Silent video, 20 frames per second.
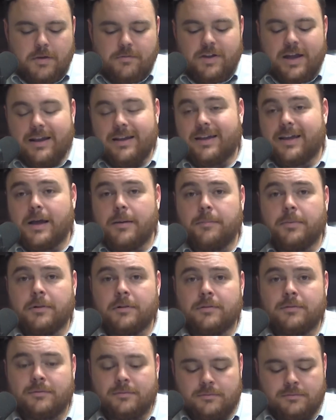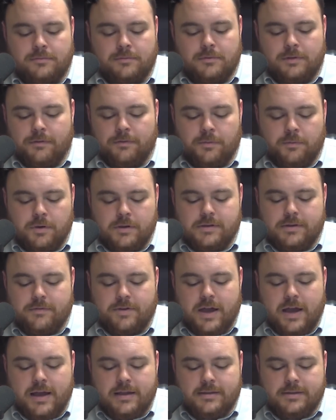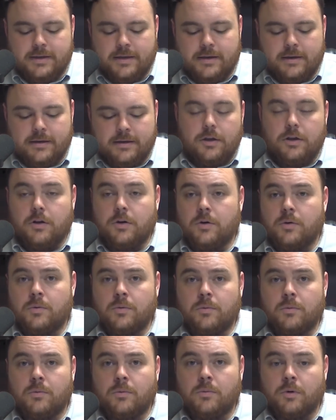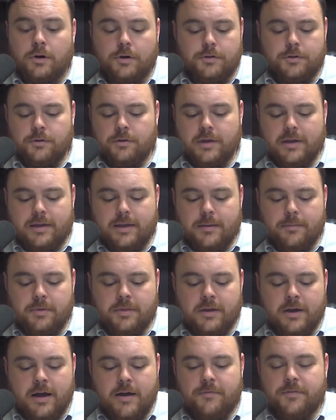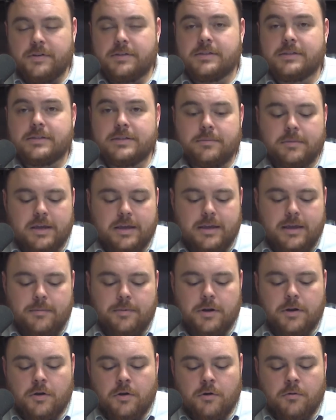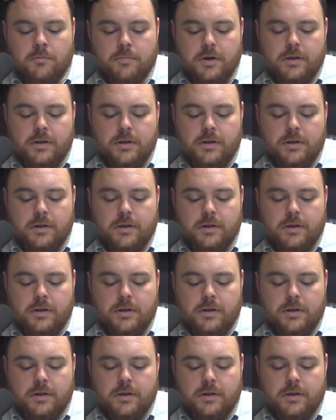I've got a couple different ones. I've got one or two that I keep at the office and some that I keep at home.